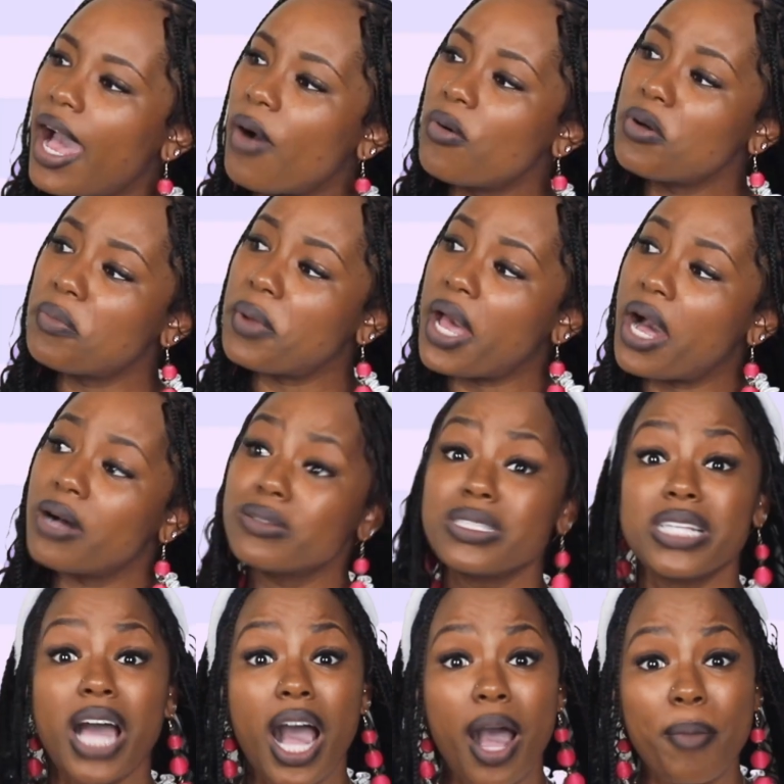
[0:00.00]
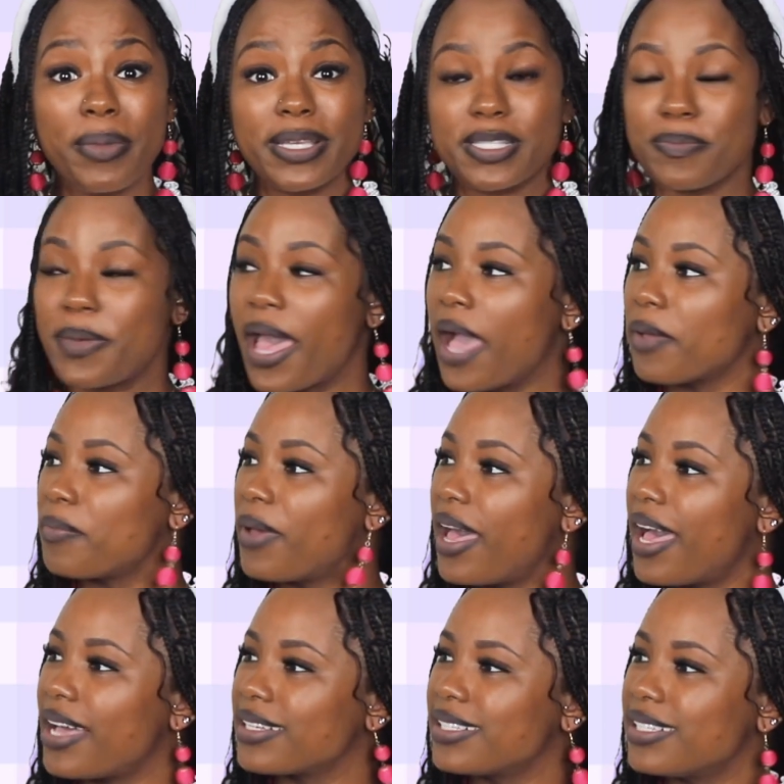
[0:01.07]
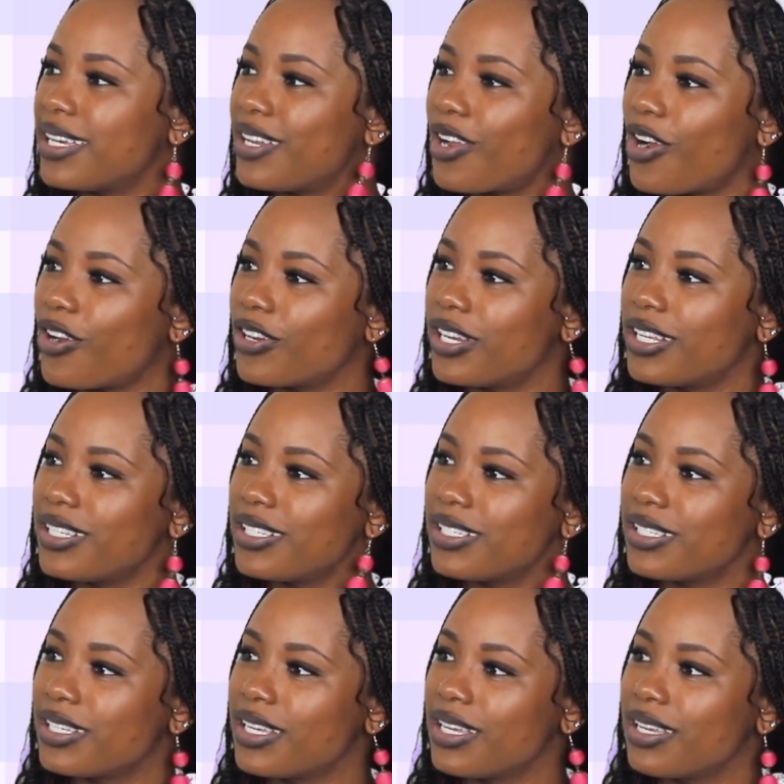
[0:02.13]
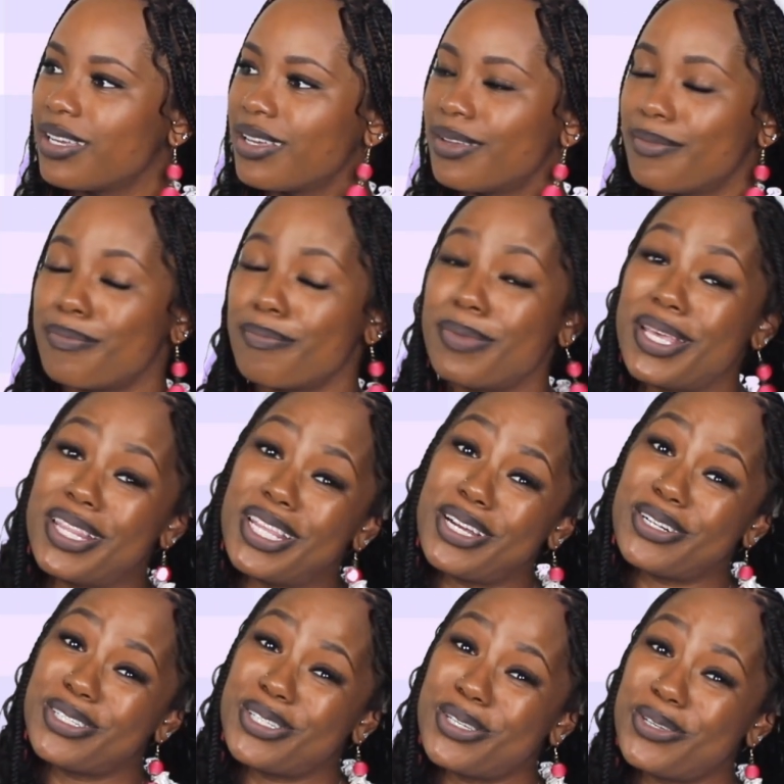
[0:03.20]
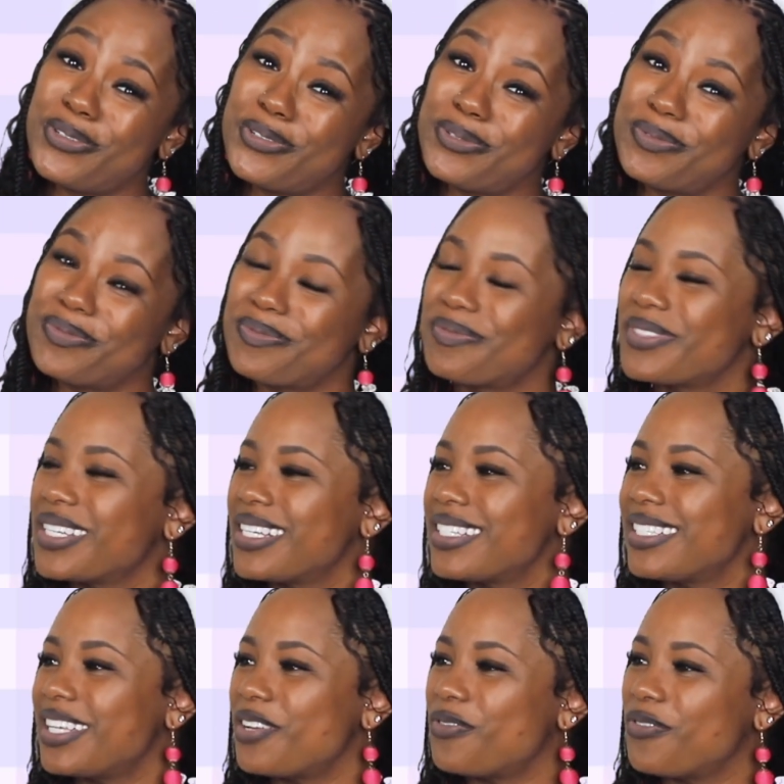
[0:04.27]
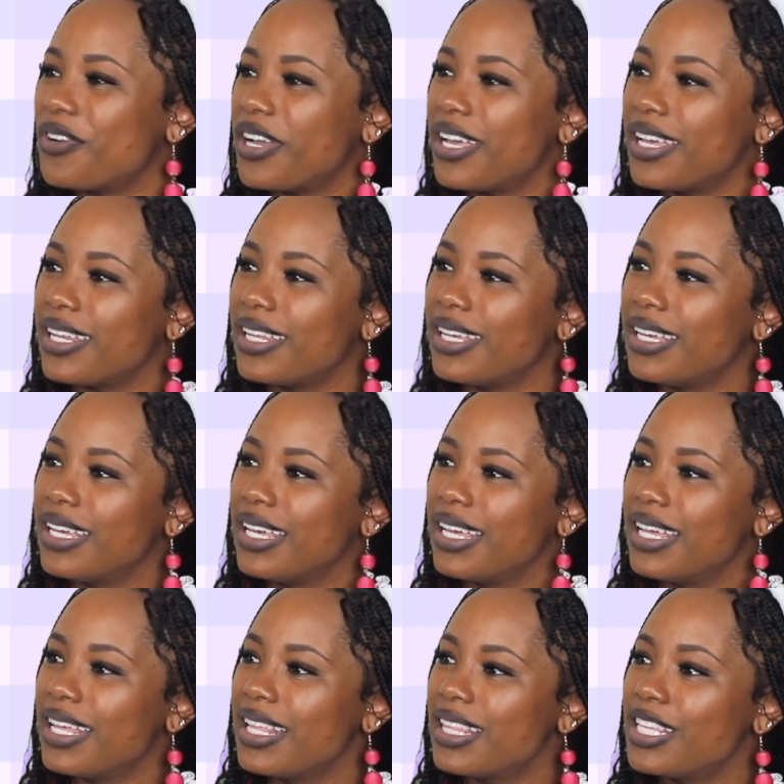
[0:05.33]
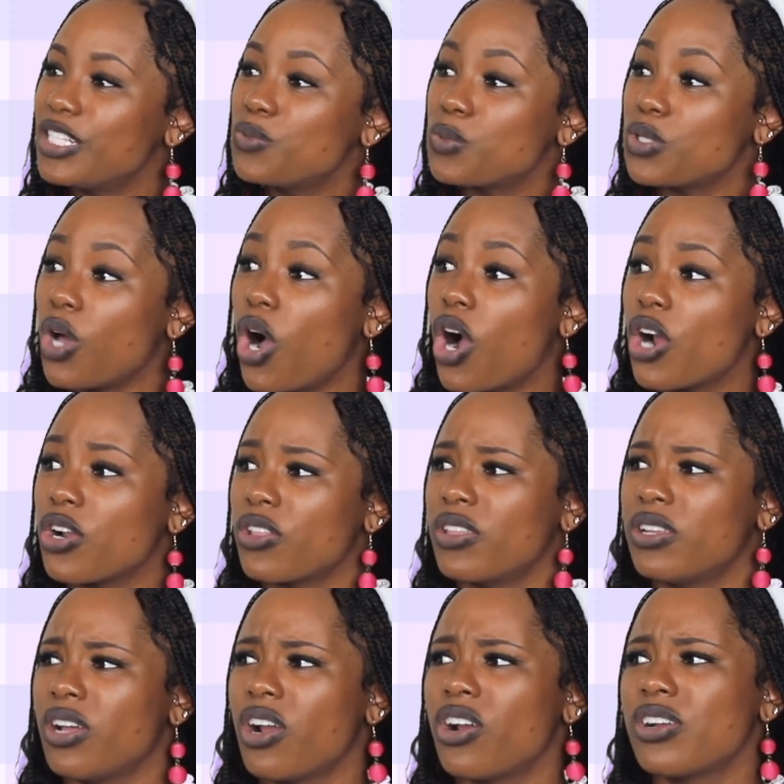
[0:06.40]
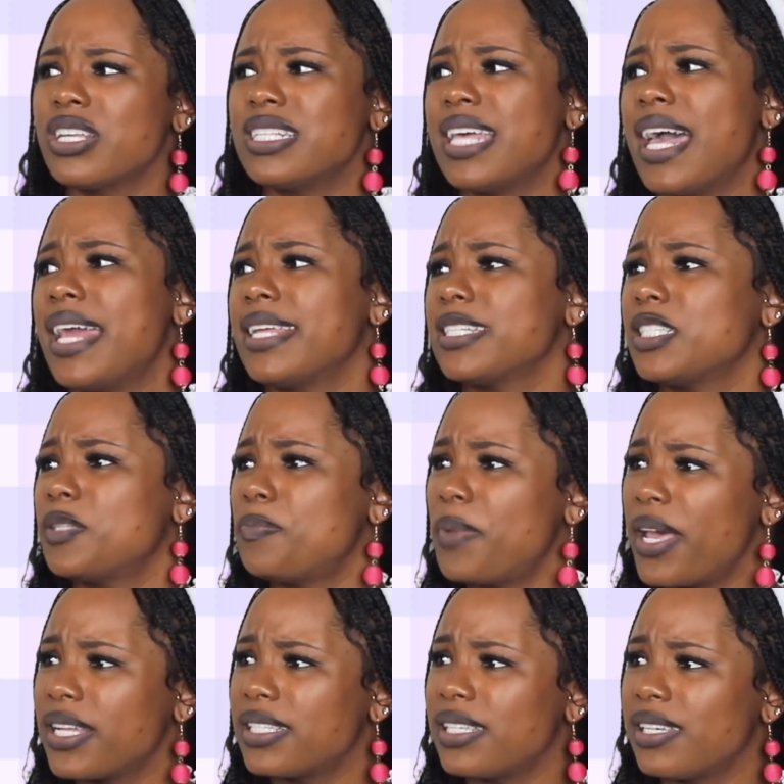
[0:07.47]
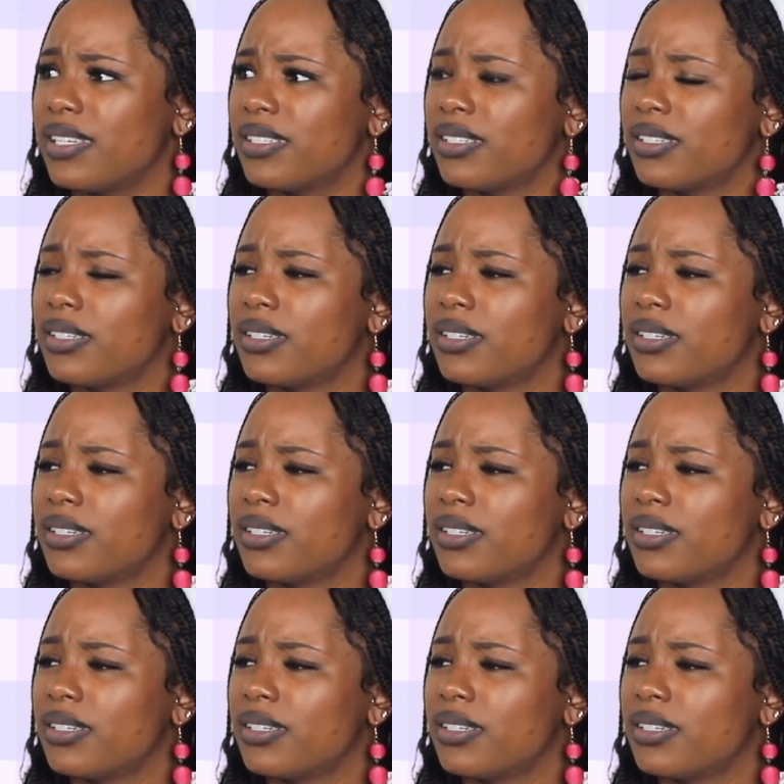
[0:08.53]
How about Tommy's backpack, said Ernest. Been there too, said Fred. This was harder than Ernest had expected.